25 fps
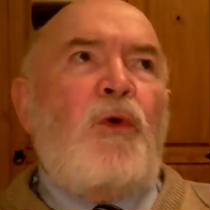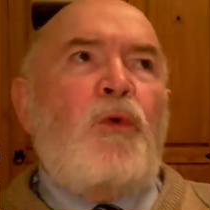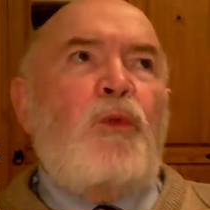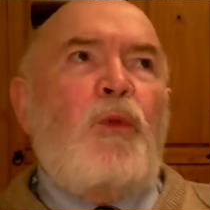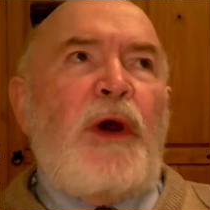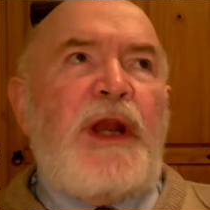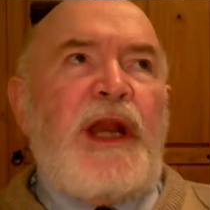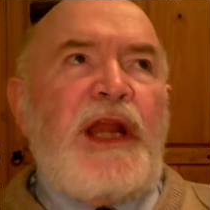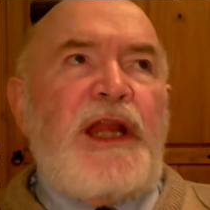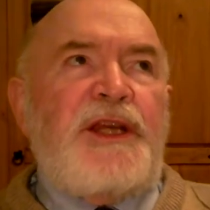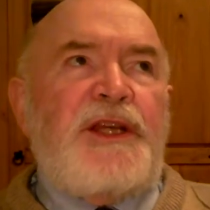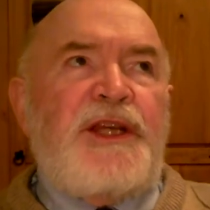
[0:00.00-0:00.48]

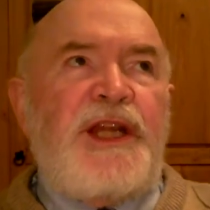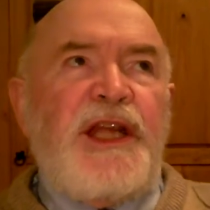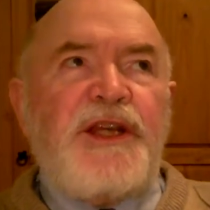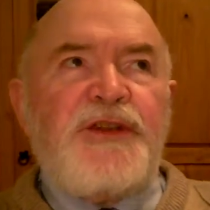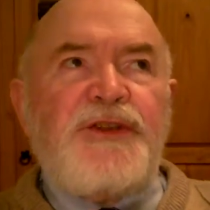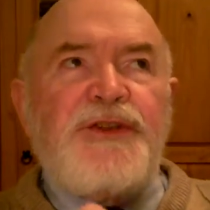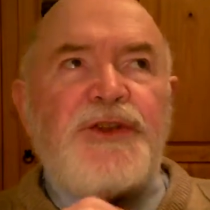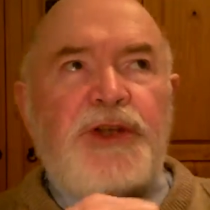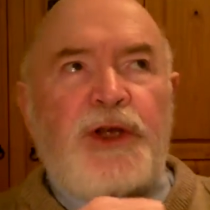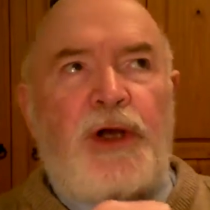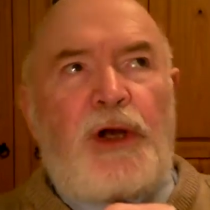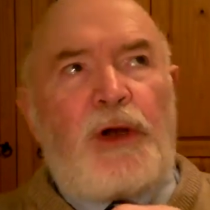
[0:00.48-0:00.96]
When it
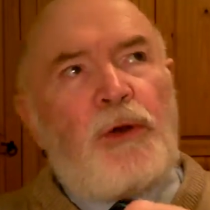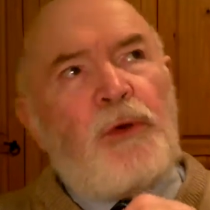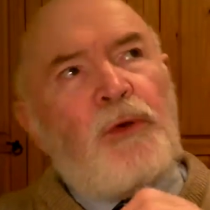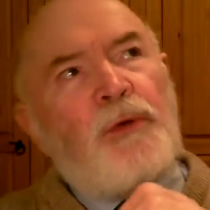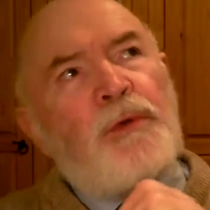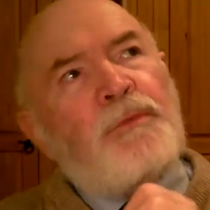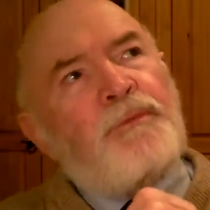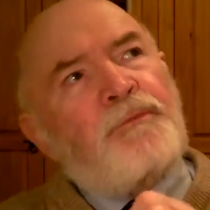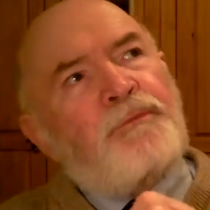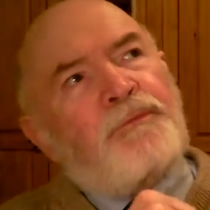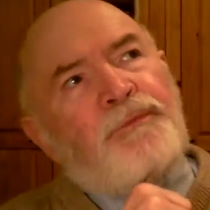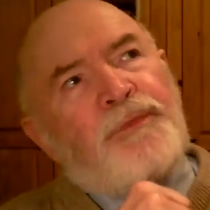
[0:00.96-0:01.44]
did
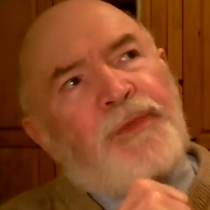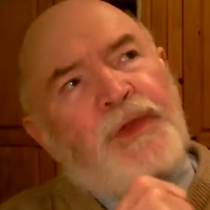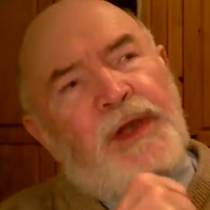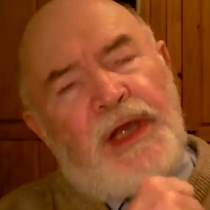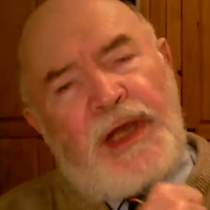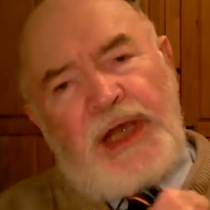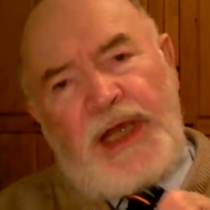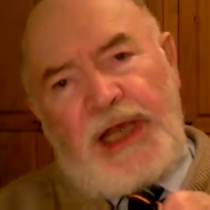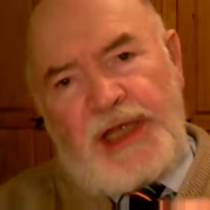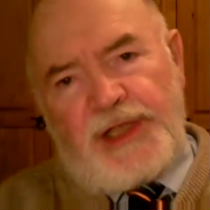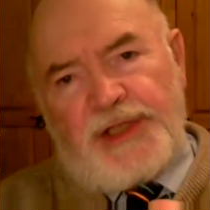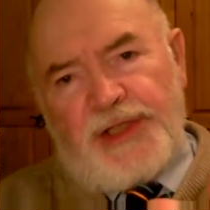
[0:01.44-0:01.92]
so,
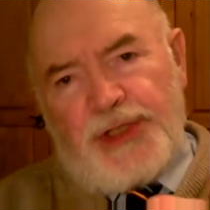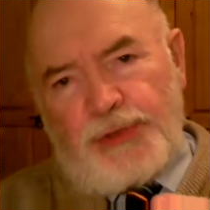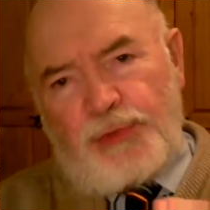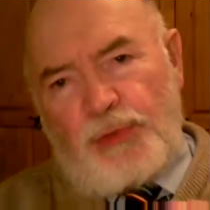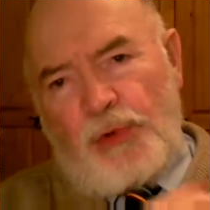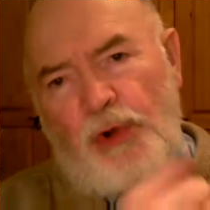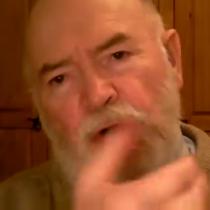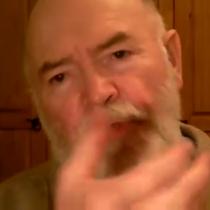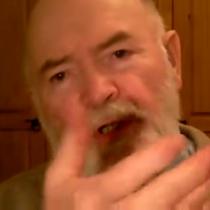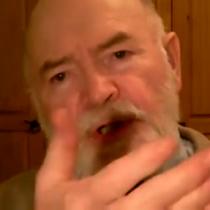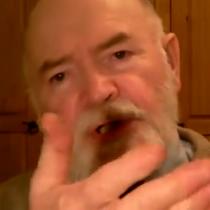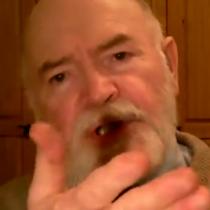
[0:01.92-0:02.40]
it
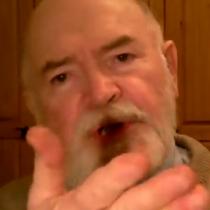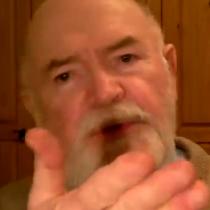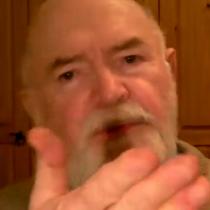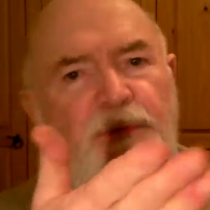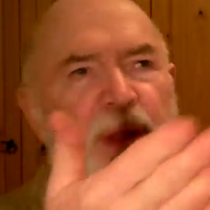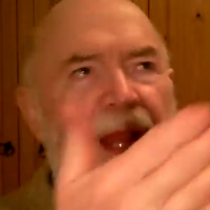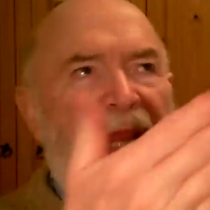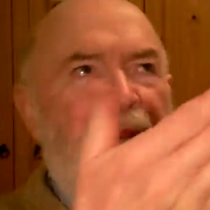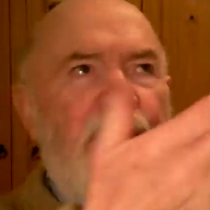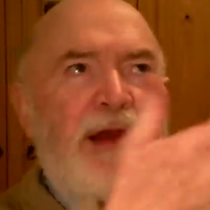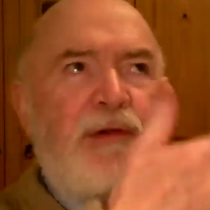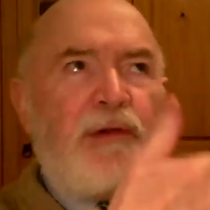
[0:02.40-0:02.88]
swung
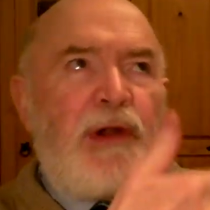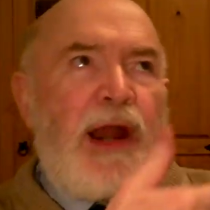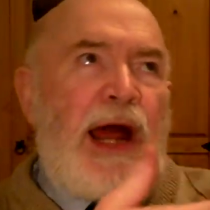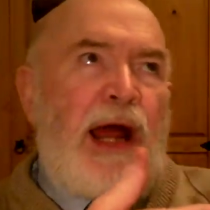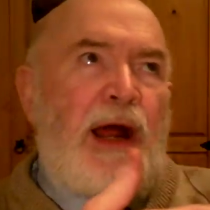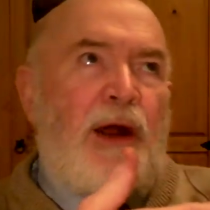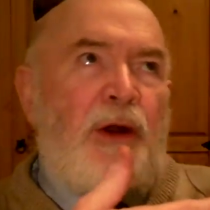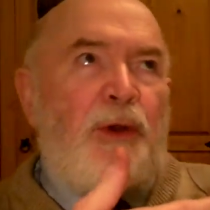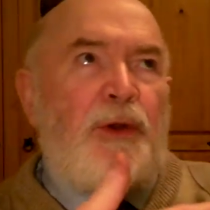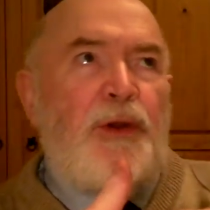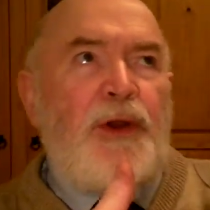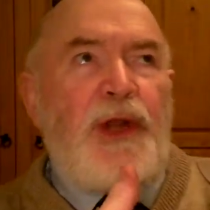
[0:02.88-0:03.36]
Spain
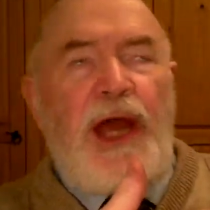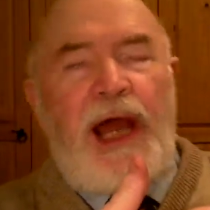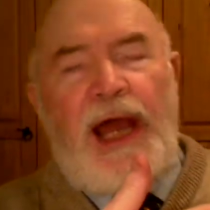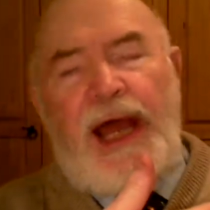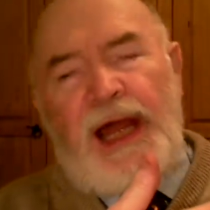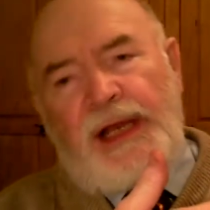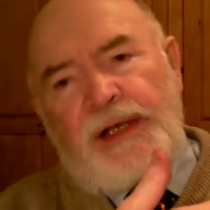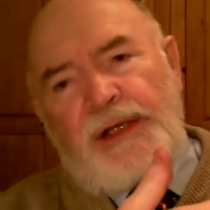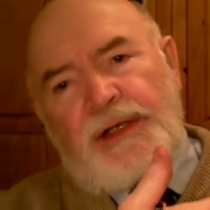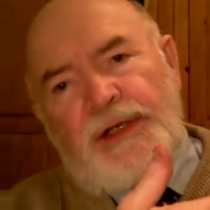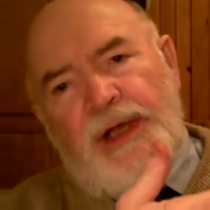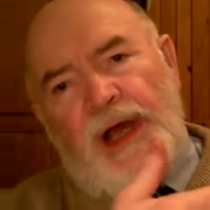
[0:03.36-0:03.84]
around
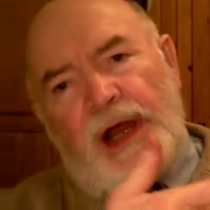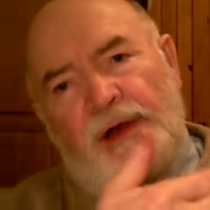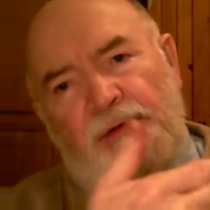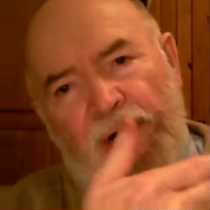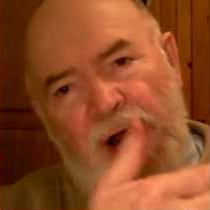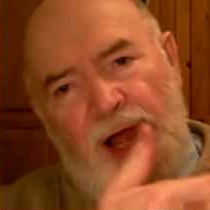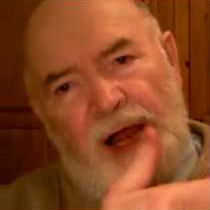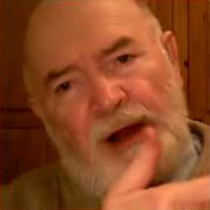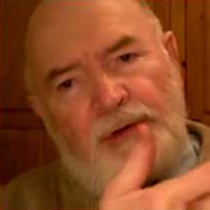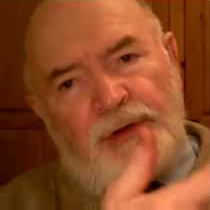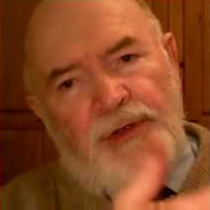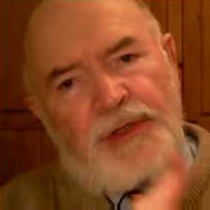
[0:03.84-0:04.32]

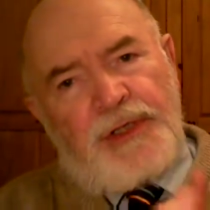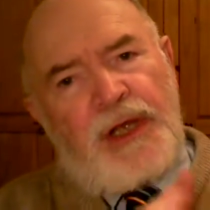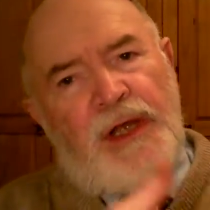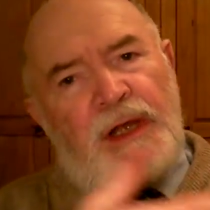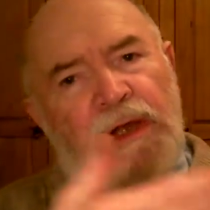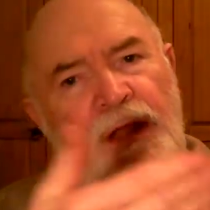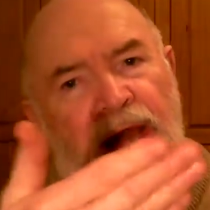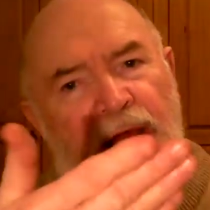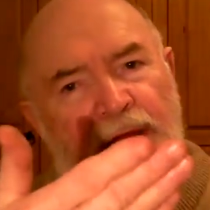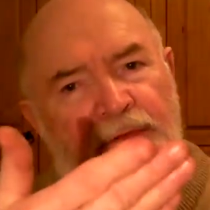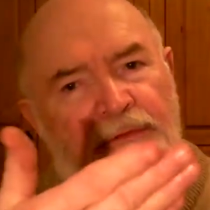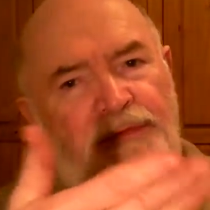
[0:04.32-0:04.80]

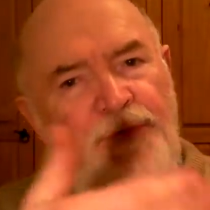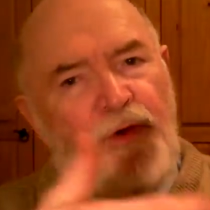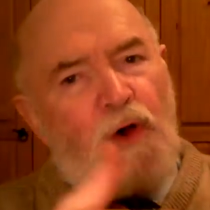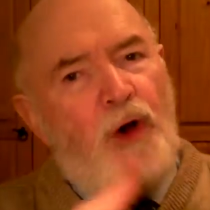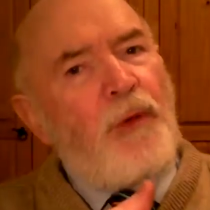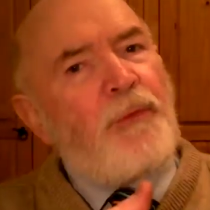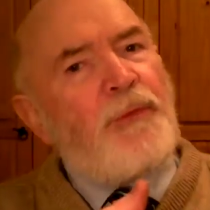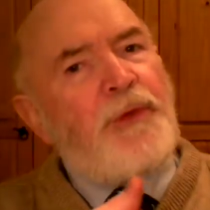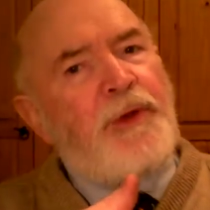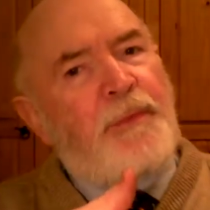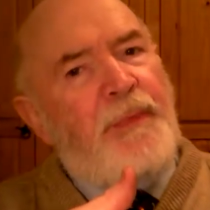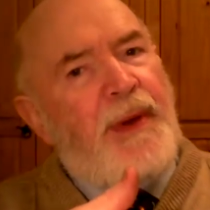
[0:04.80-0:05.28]
and
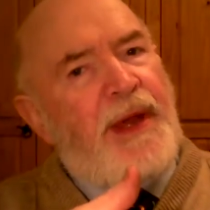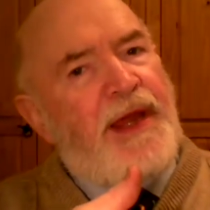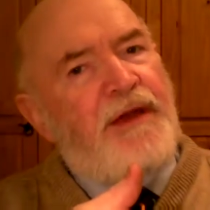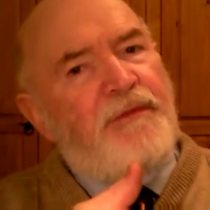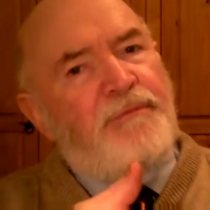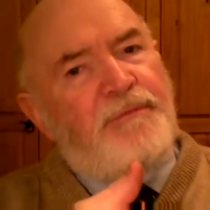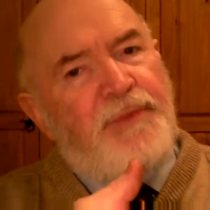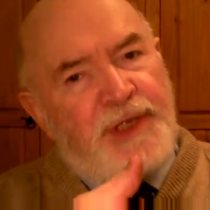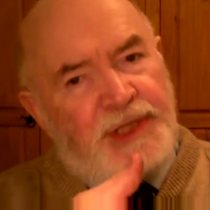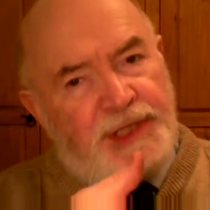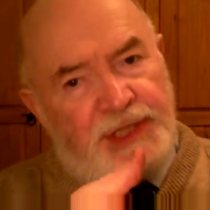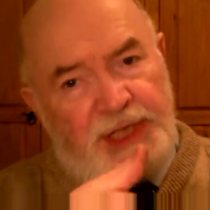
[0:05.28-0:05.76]
formed the Bay
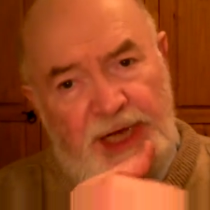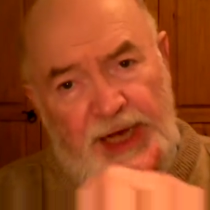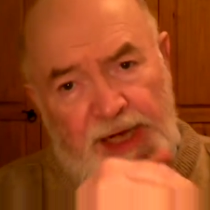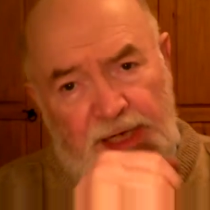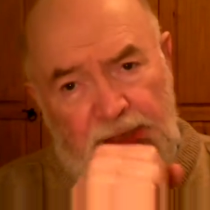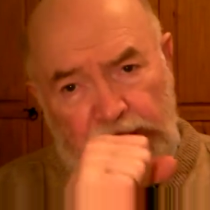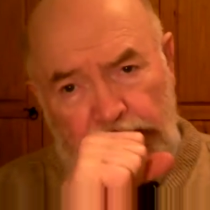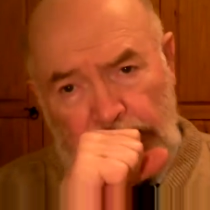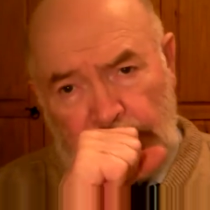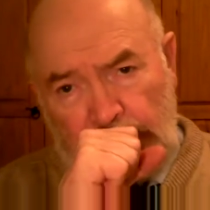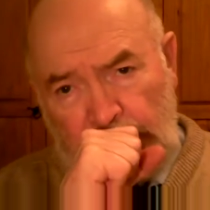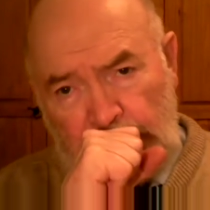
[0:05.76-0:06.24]
of
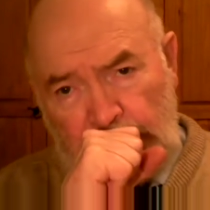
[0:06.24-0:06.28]
Biscay.